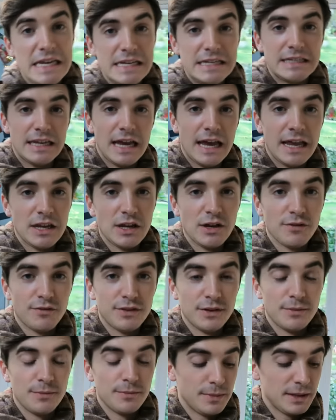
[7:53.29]
eat any
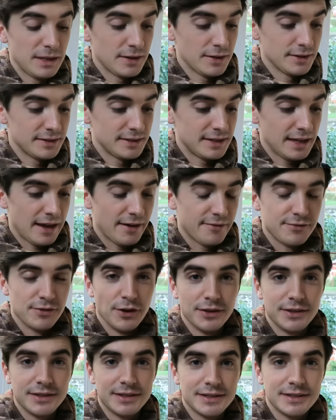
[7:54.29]
of them because they have
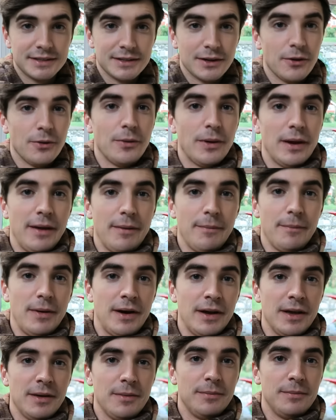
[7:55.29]
nuts, so
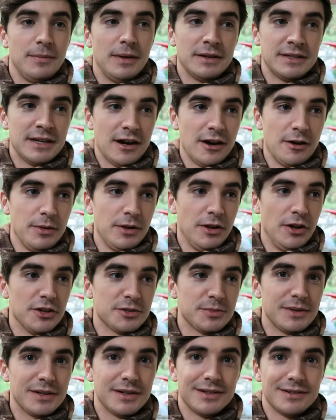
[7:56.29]
I am a terrible
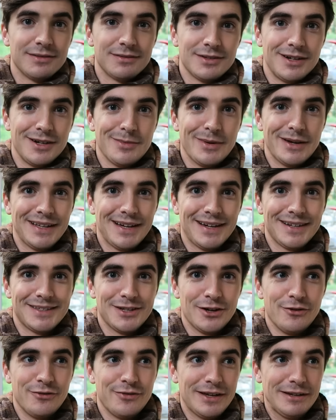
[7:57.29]
husband. Sorry about
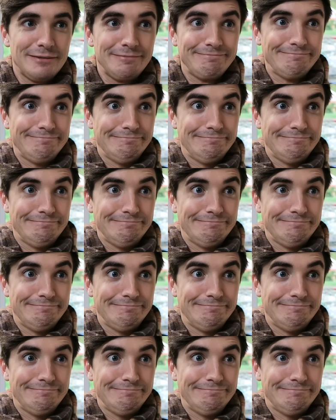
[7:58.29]
that, Sophie.